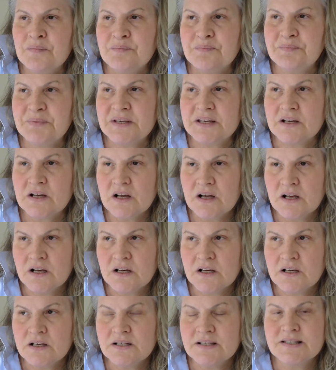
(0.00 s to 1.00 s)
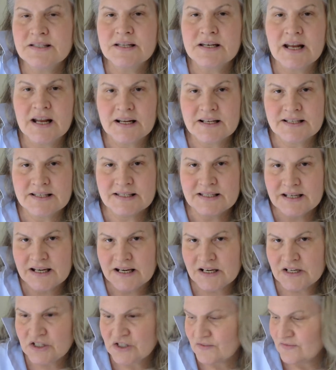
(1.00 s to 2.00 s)
because the next
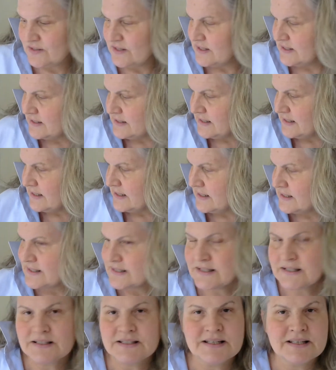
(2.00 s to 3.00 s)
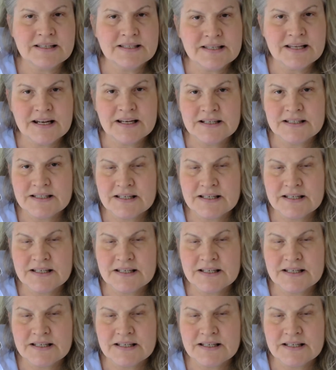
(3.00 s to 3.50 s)
stage of this is the Senate